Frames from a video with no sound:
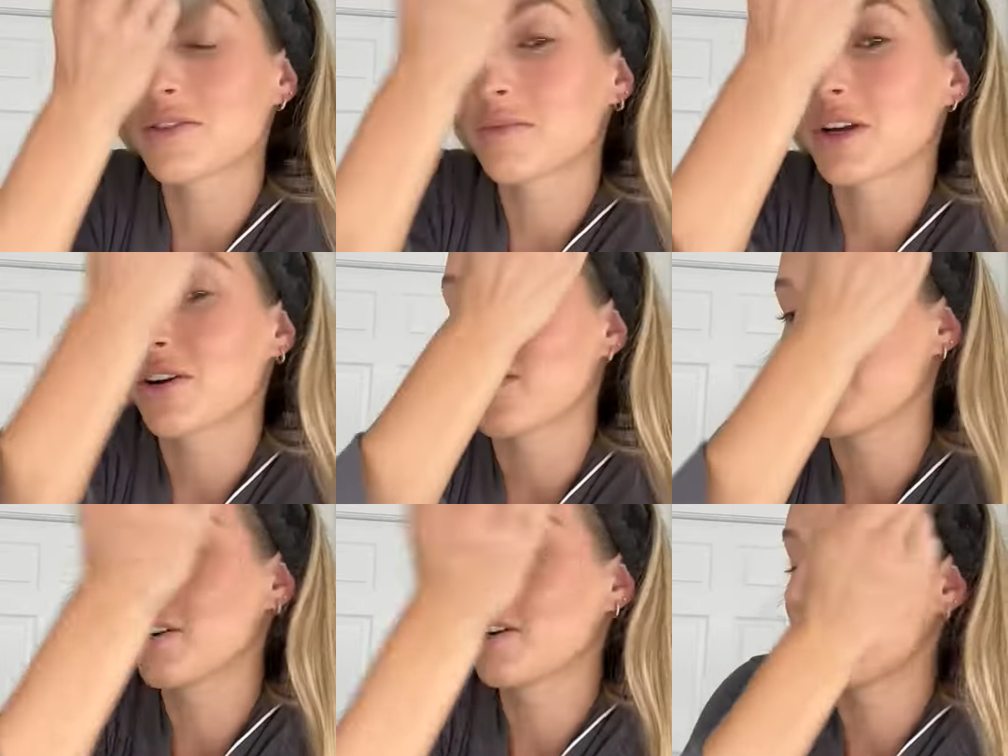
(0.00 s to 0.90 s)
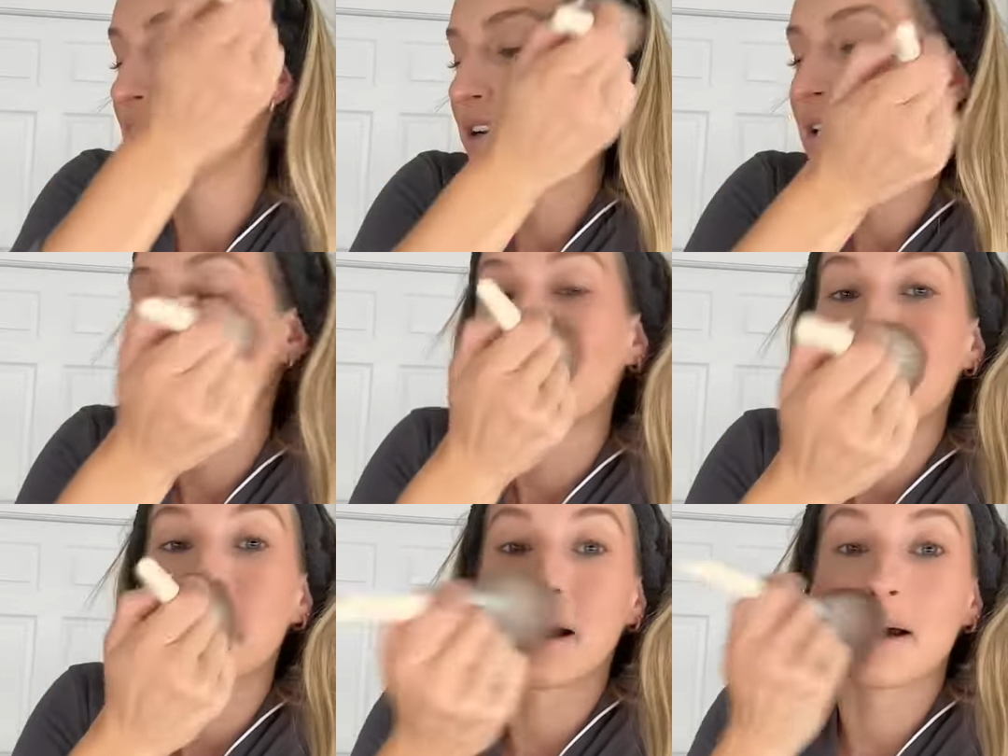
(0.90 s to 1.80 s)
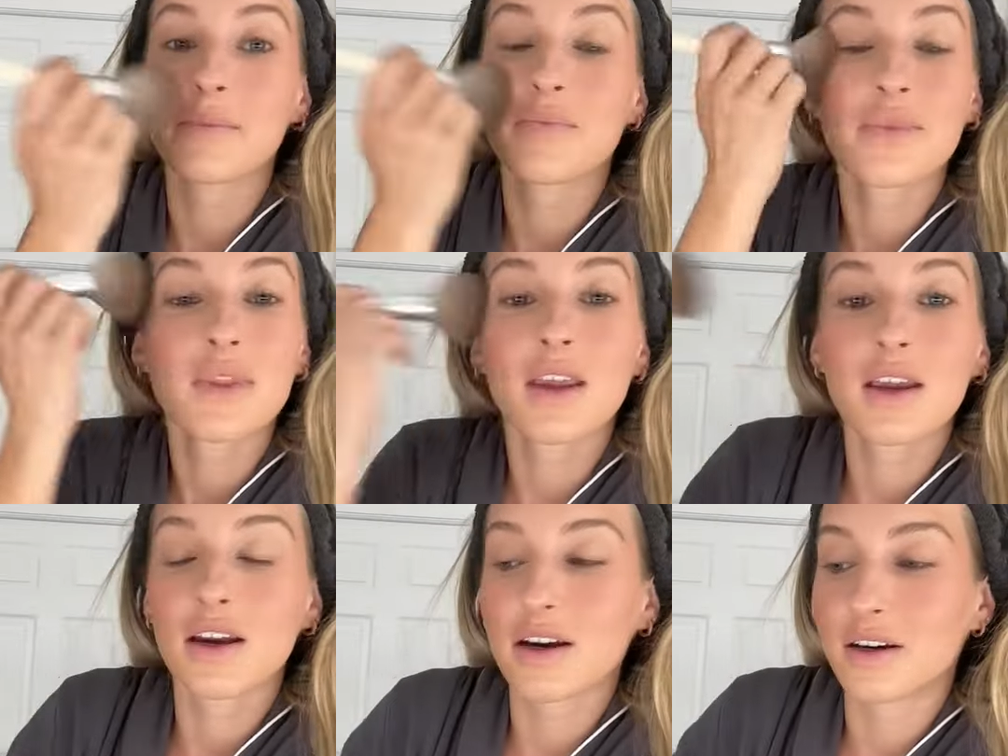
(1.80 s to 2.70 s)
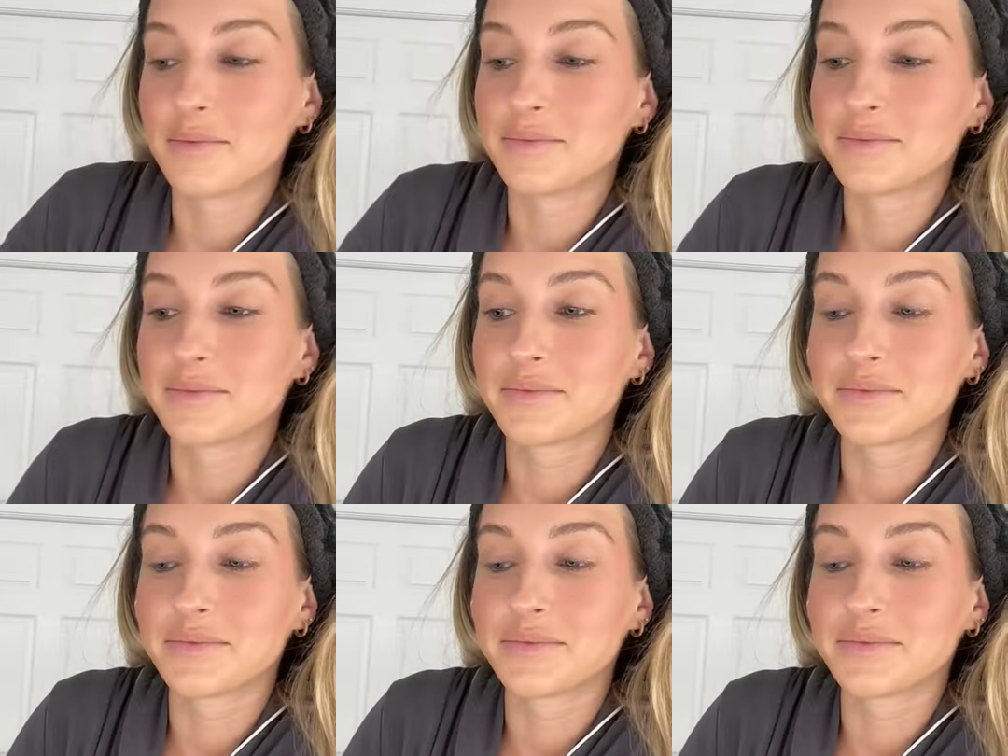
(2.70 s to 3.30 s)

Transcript: still in my car, but um,